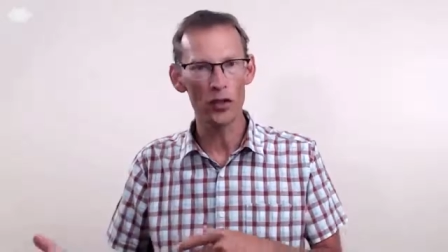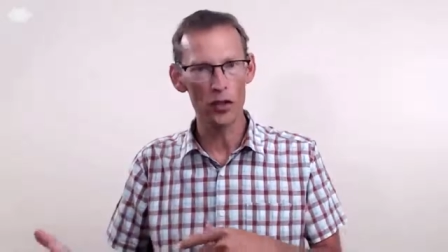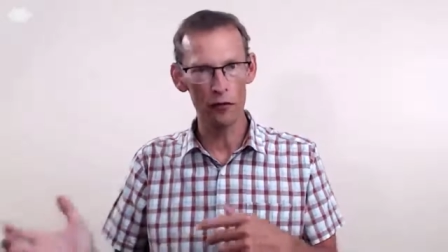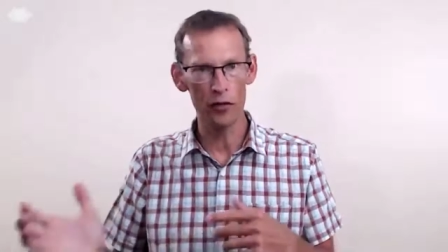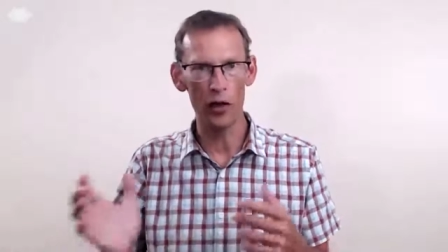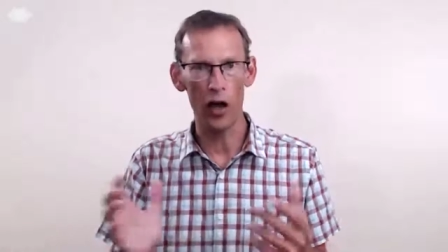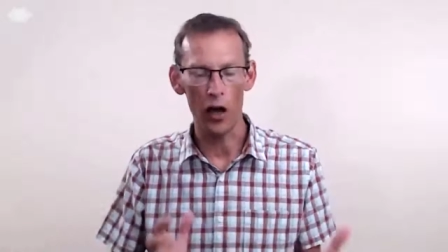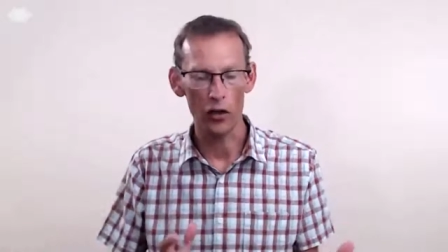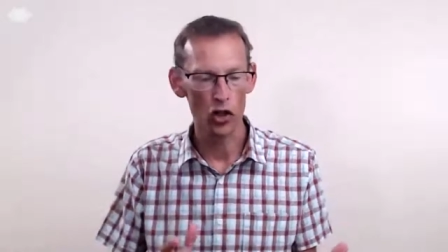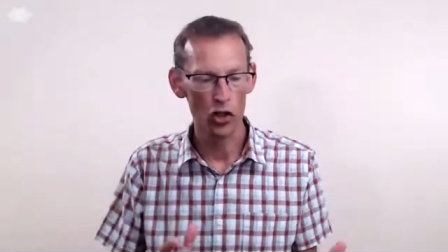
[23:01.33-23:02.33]
go for the
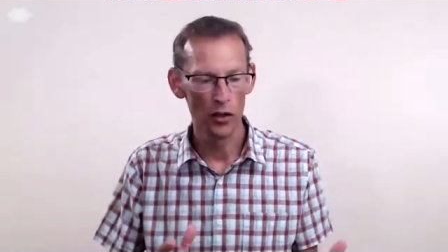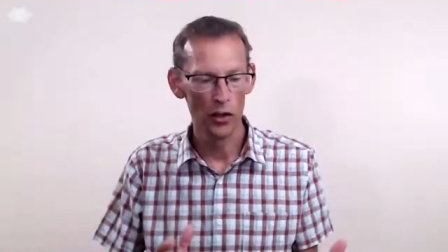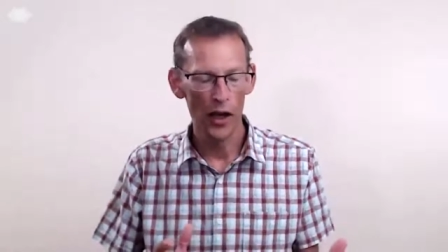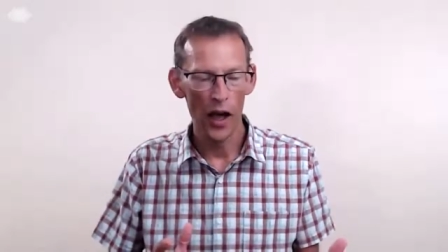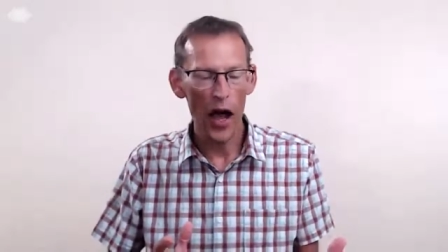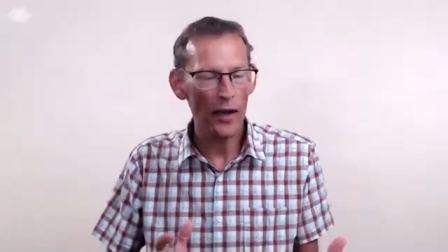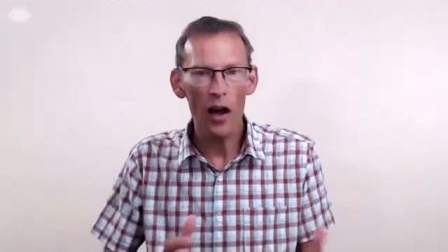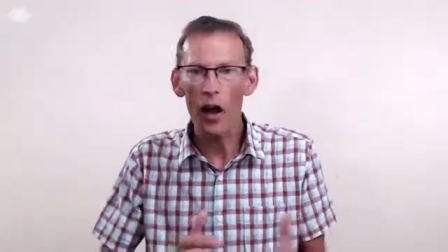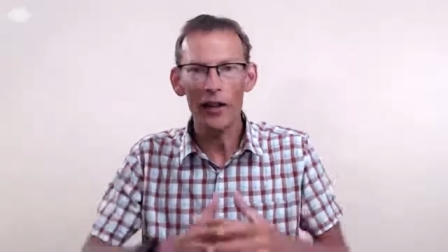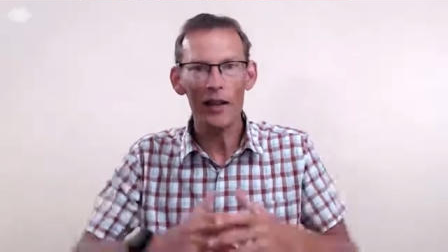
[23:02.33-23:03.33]
large I
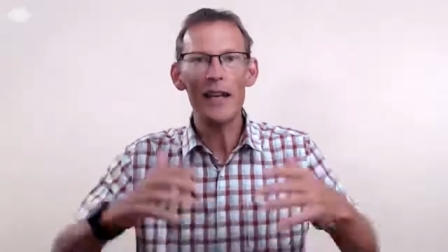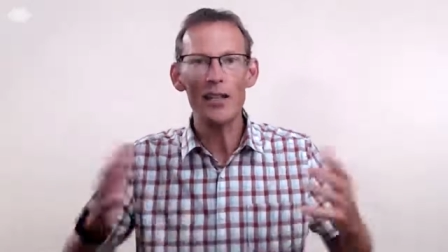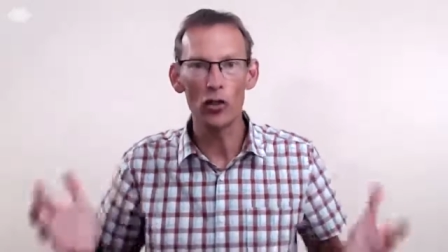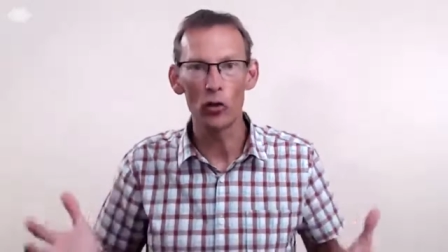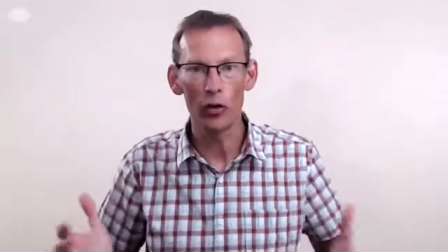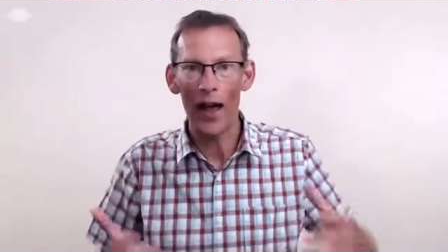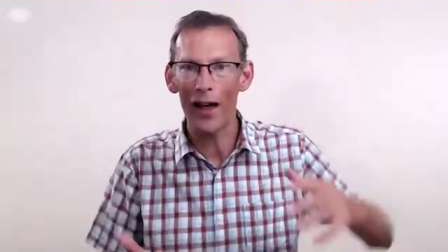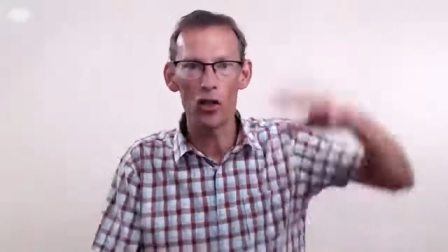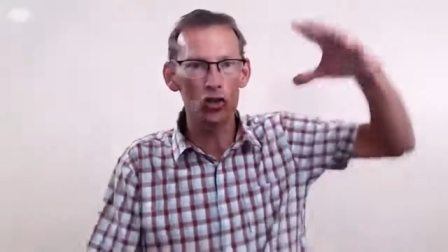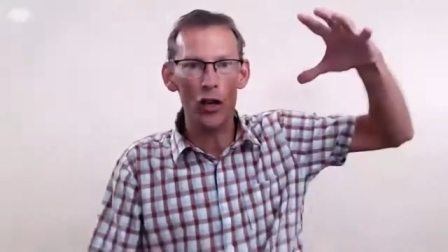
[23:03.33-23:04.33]
can't eat all that
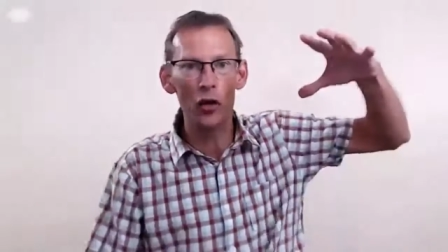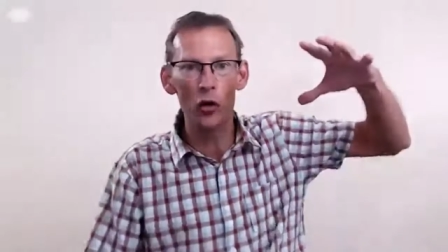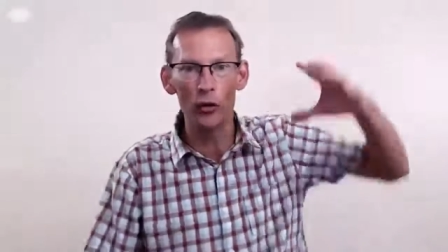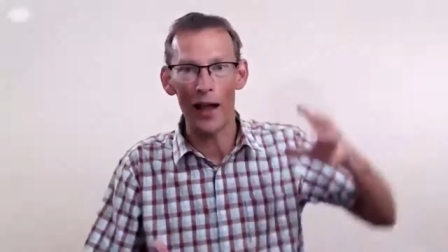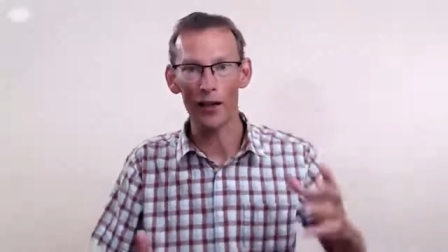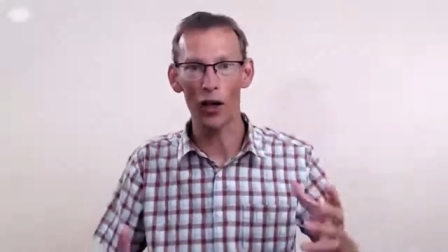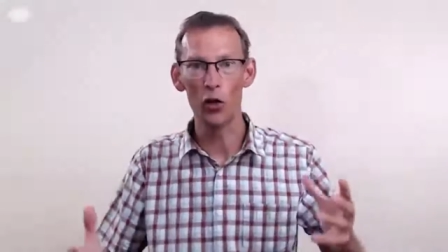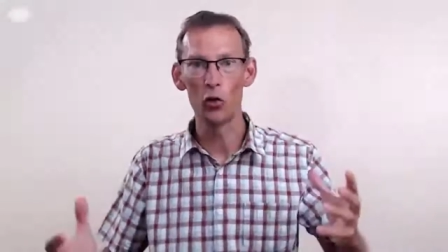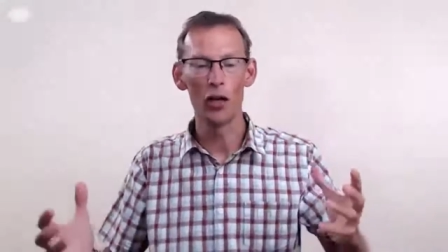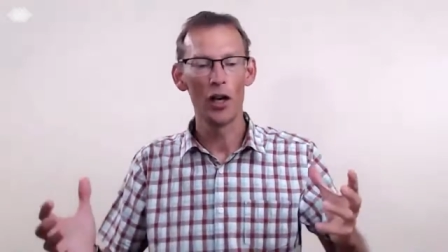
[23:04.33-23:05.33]
and drink all that
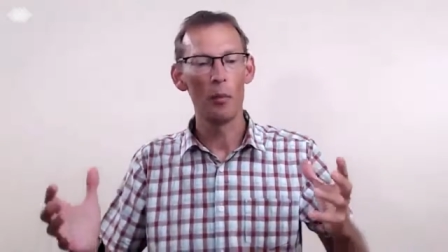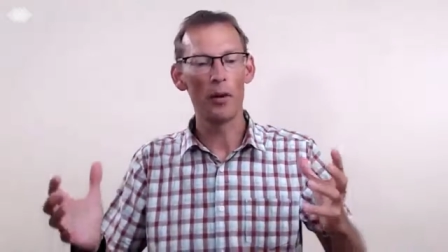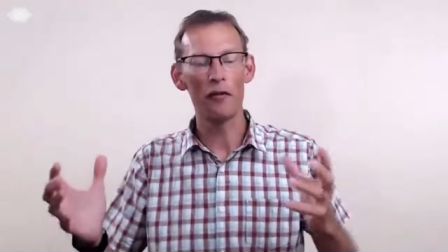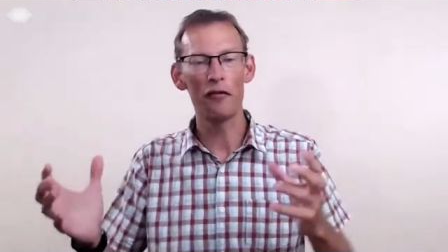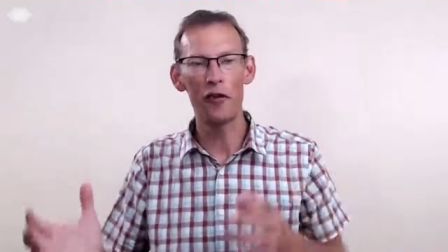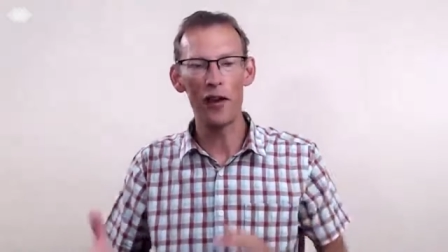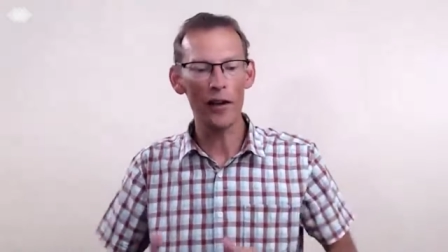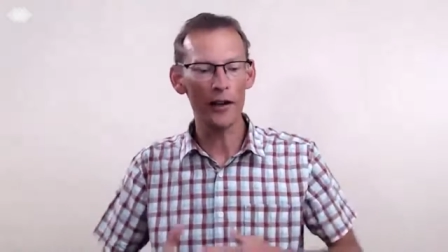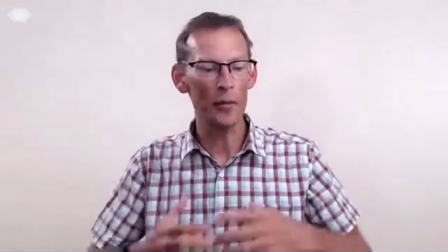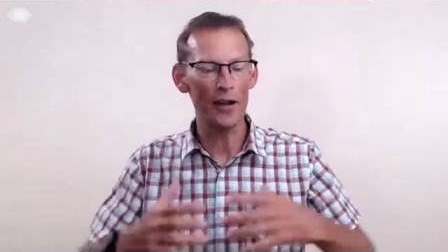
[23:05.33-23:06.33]
Coke, but I feel
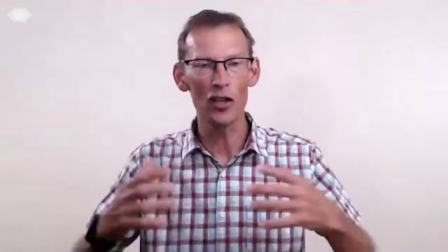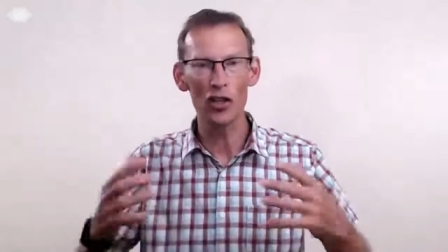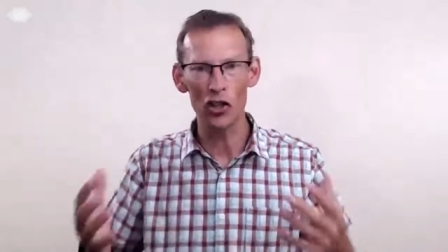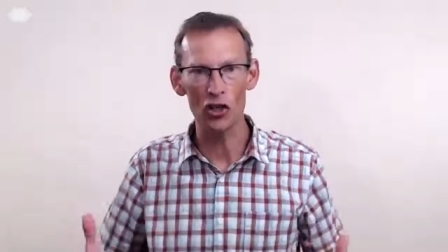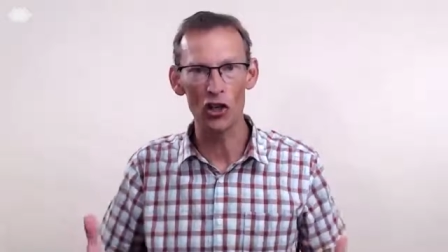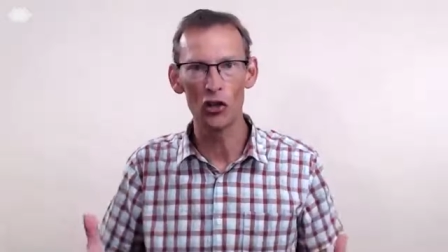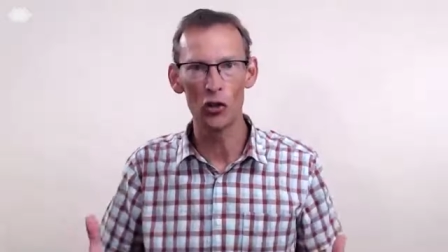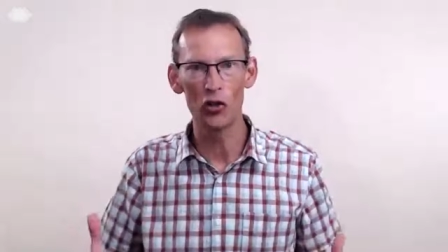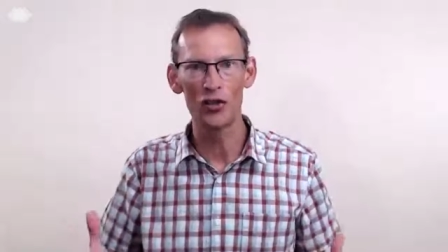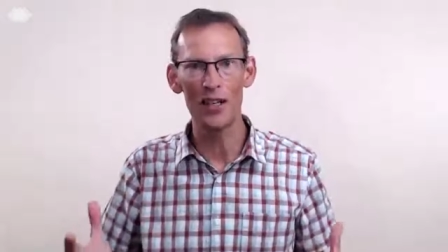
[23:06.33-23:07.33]
like I'm getting such a
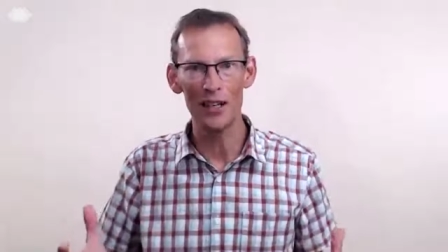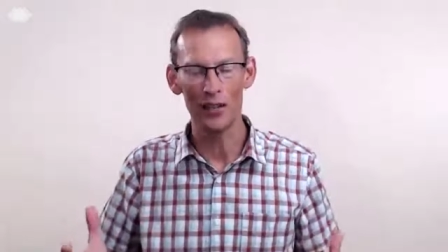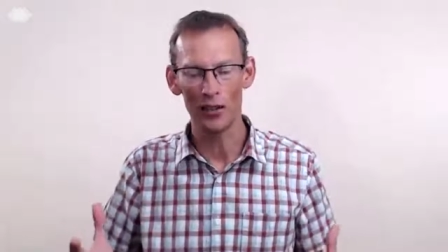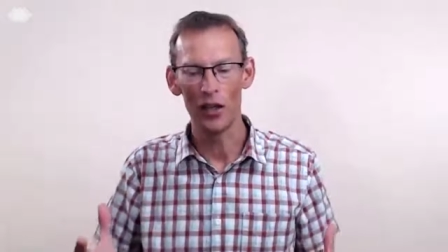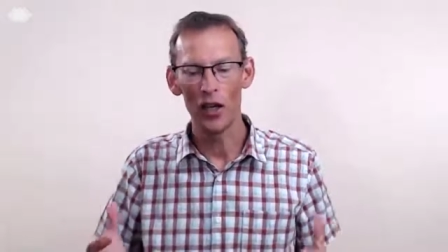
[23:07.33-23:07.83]
good deal.